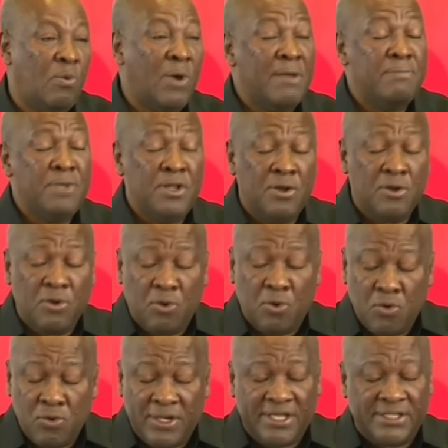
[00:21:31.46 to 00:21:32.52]
1 million
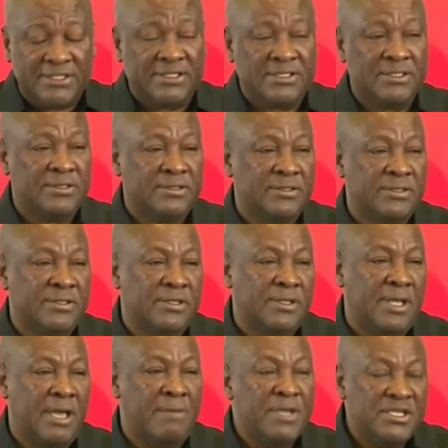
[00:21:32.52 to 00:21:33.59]
coders,
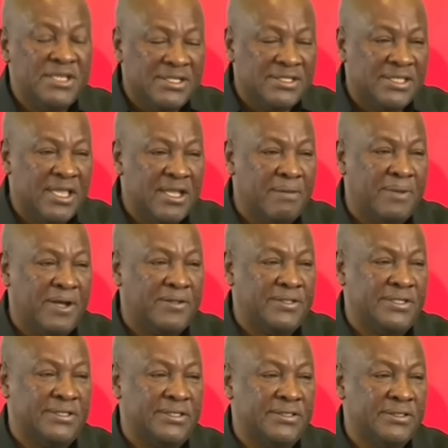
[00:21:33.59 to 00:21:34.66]
I mean, just think
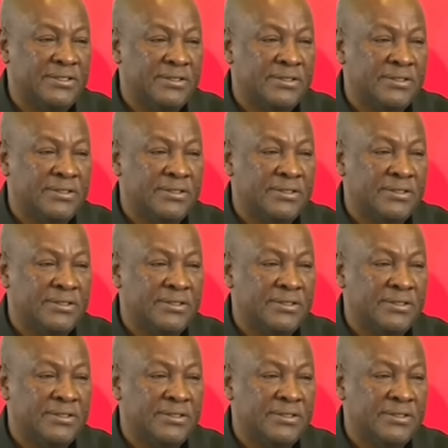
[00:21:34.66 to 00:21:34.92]
about it.